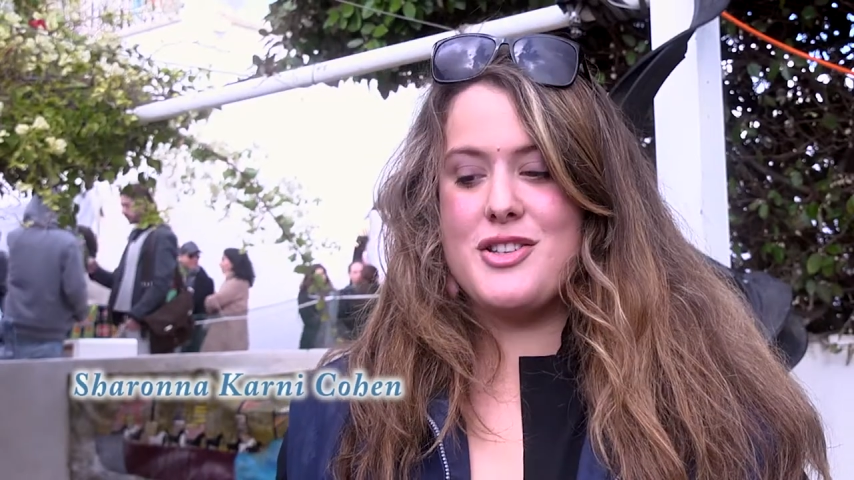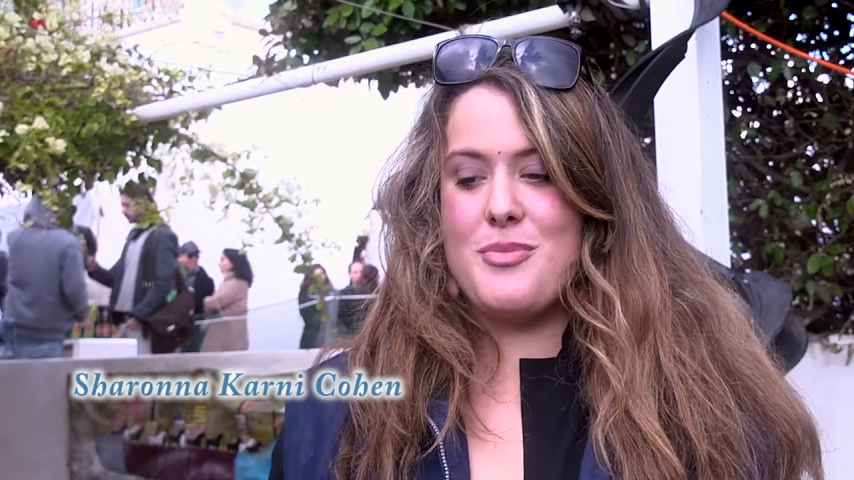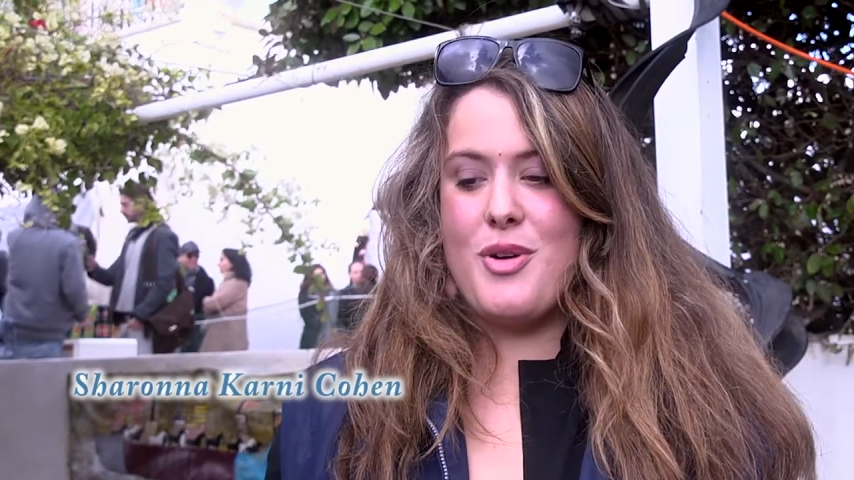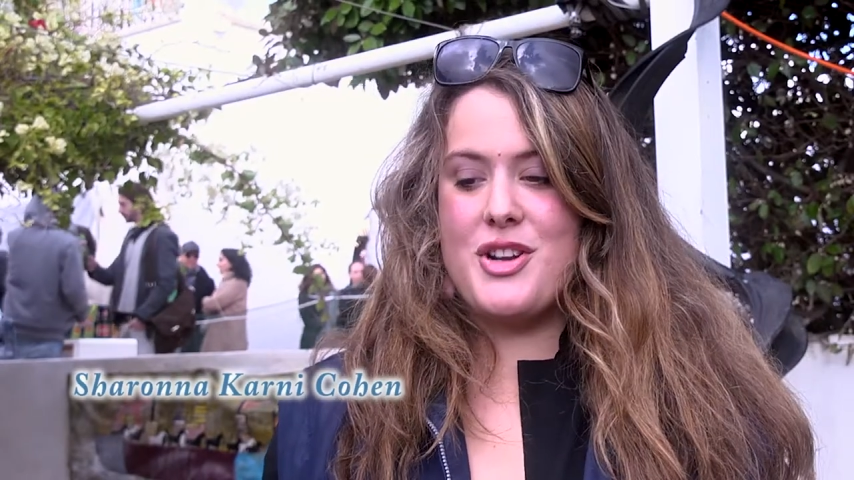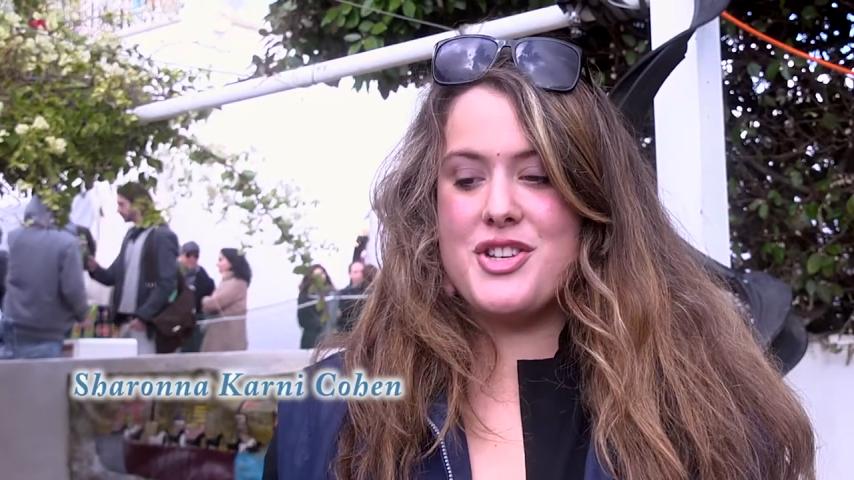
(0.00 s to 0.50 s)
to
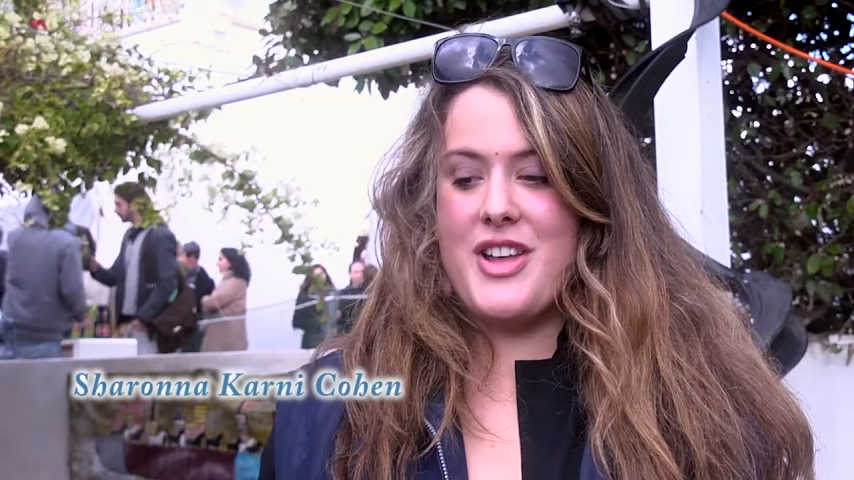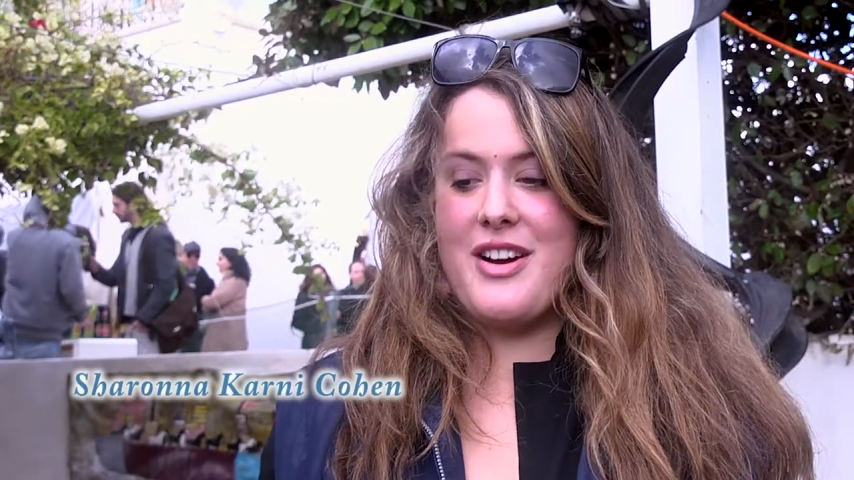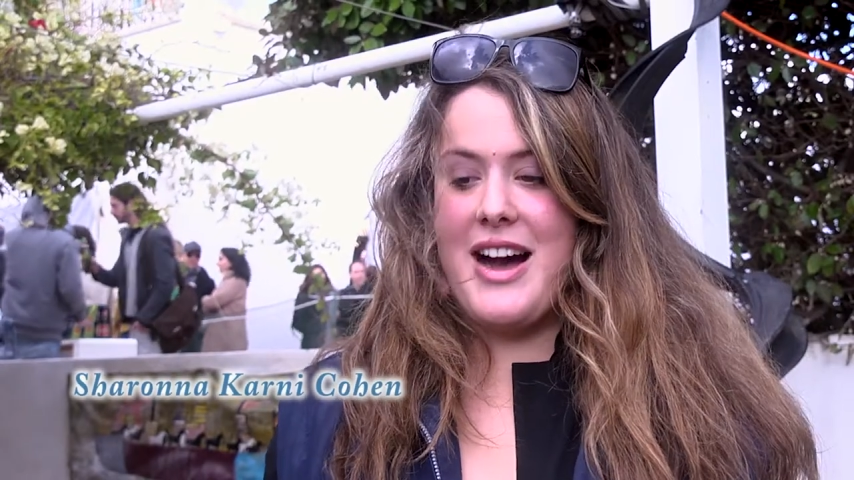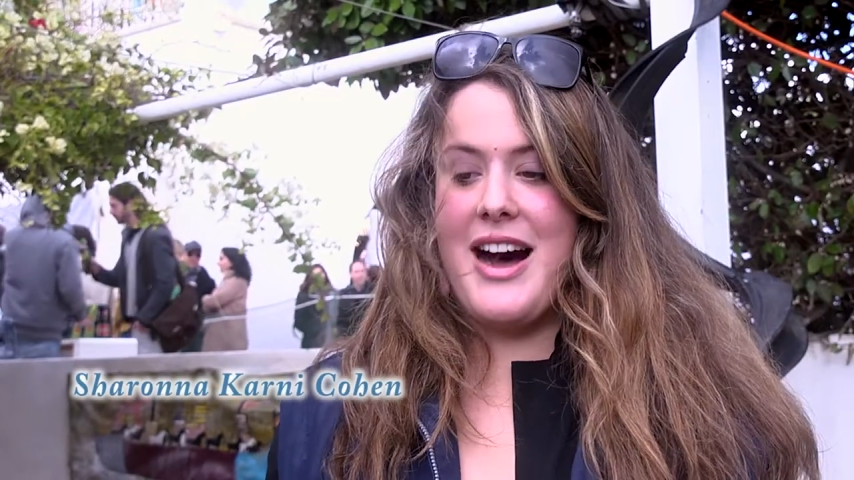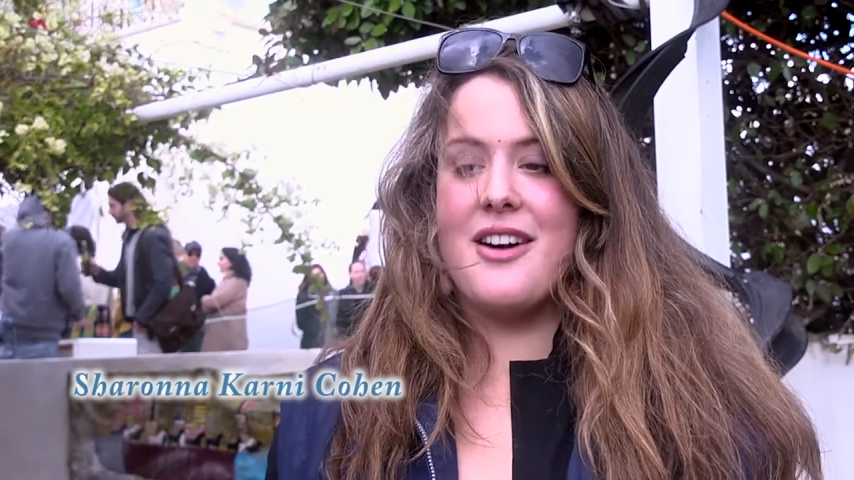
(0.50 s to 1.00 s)
demolish
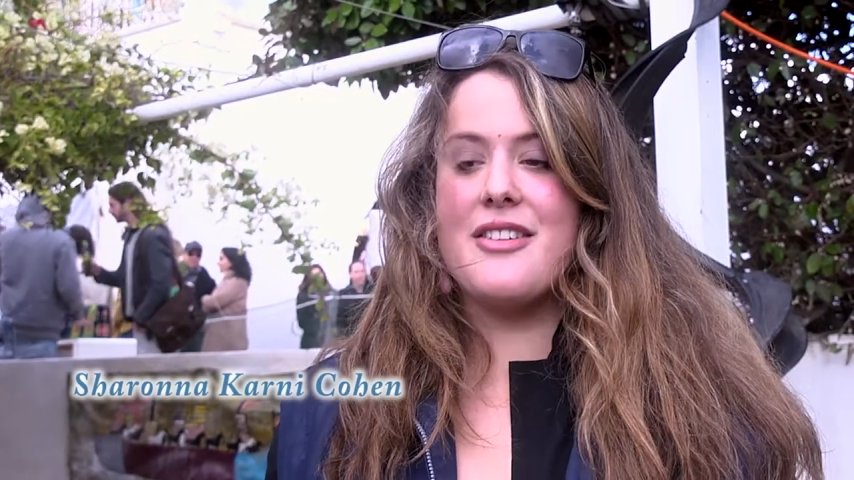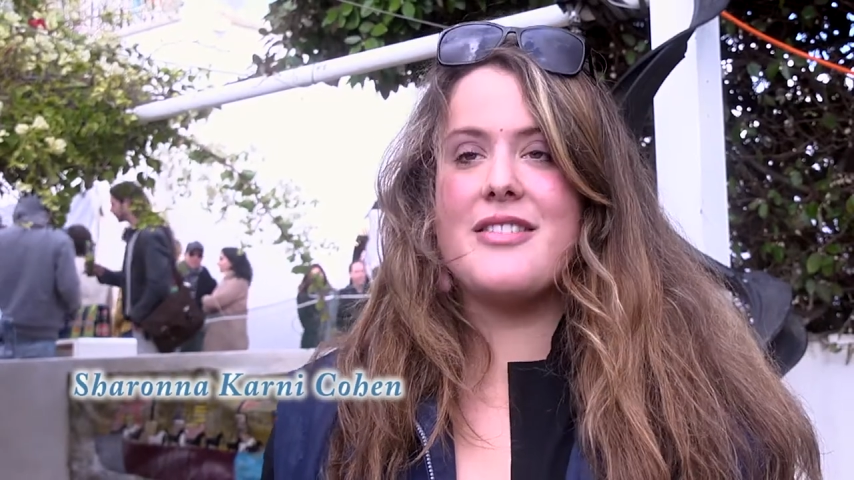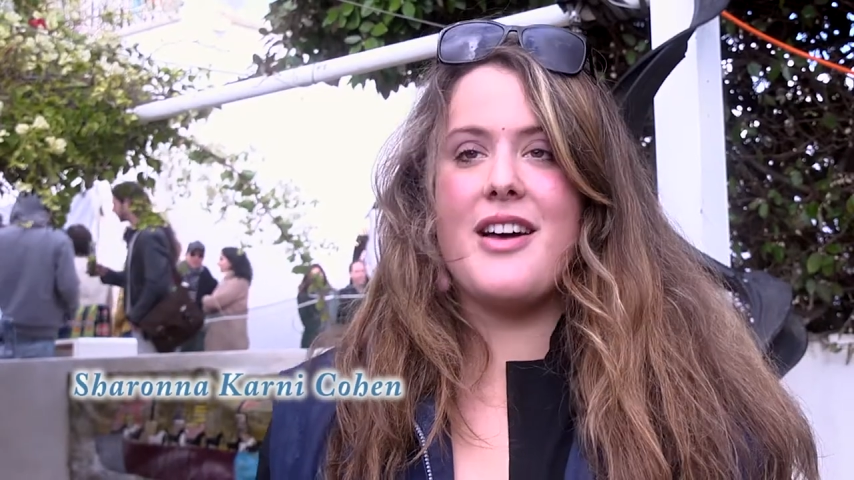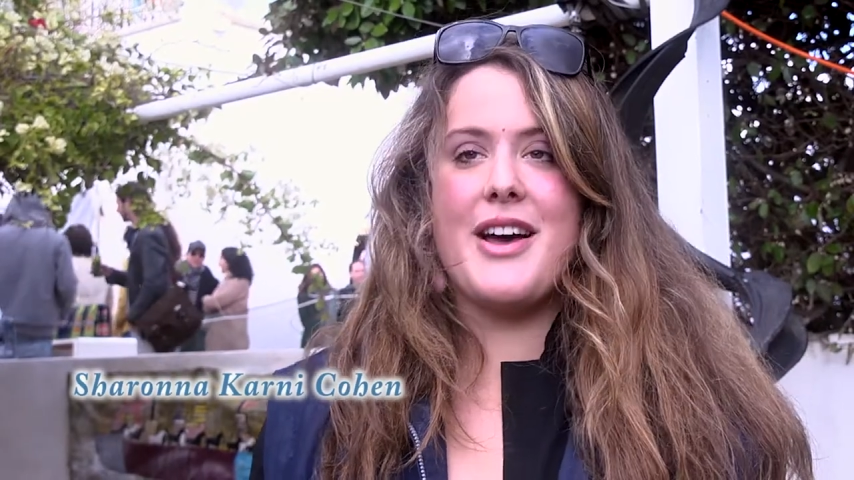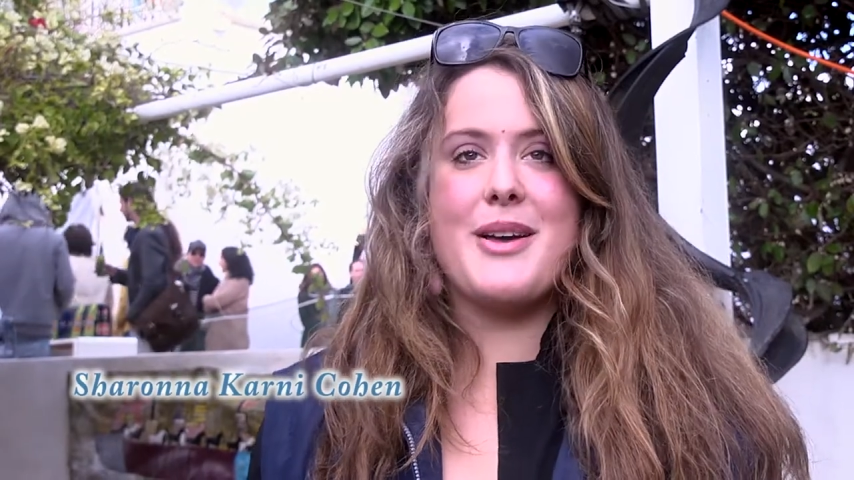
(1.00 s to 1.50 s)
their
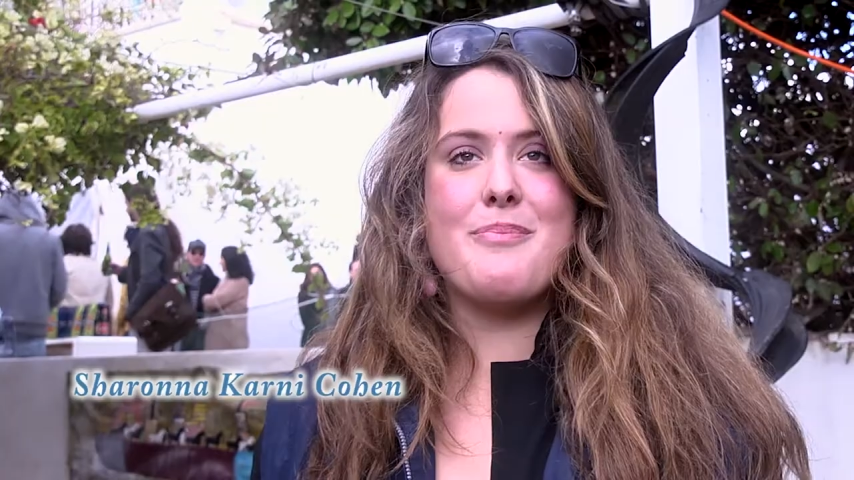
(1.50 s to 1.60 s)
house, I